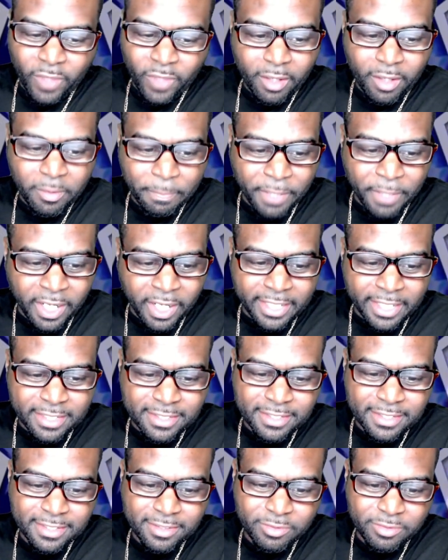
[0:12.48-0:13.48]
but
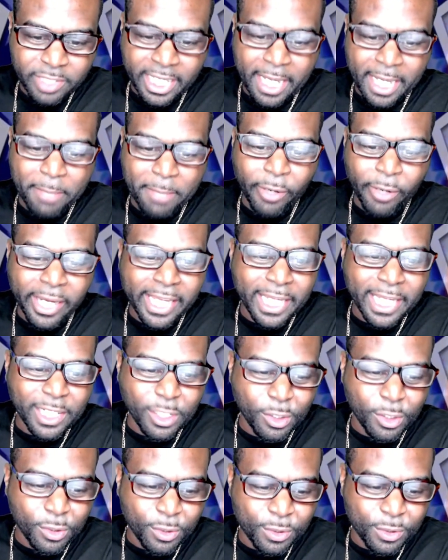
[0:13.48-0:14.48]
we got breaking
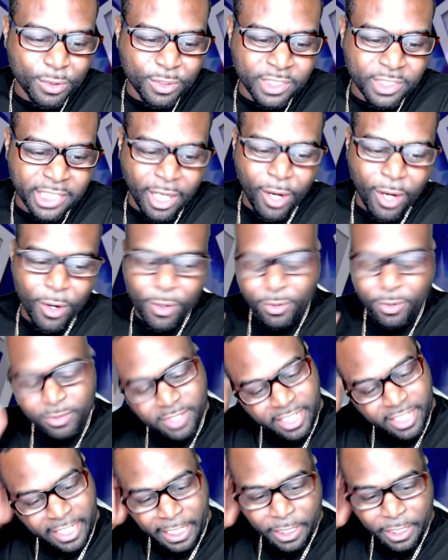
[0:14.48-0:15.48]
news. Yo,
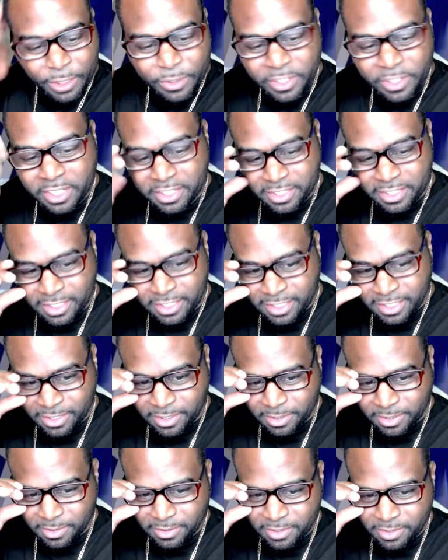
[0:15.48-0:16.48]
the injuries is,
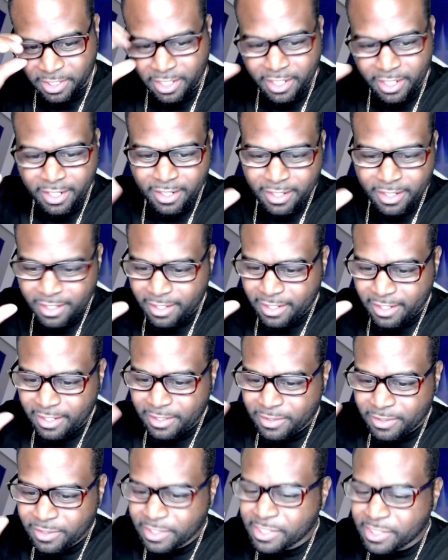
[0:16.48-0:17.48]

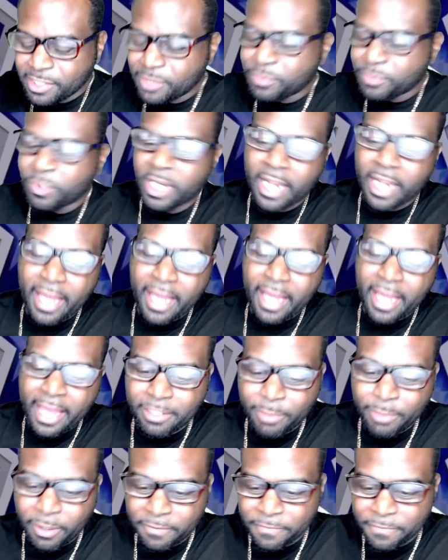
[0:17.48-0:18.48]
this is what I hate
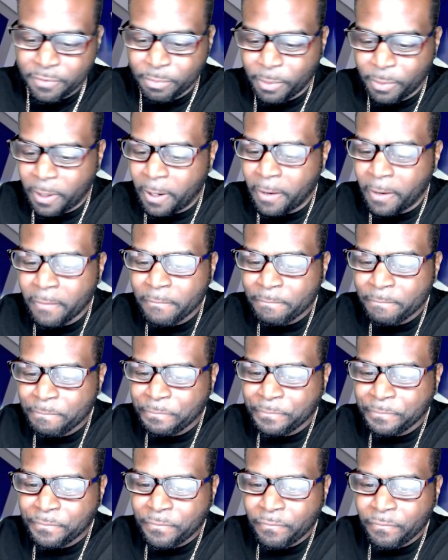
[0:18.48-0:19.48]
about football
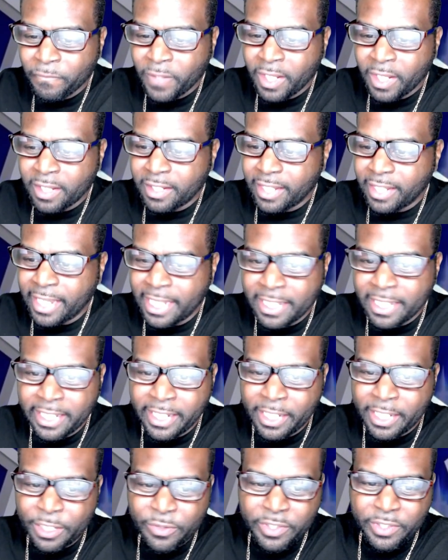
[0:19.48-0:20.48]
and the
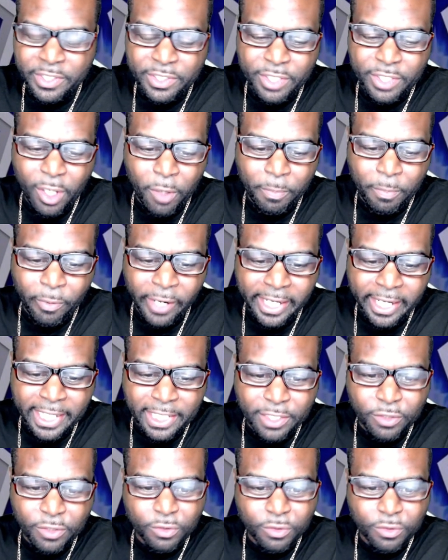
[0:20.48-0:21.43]
injuries. So breaking news,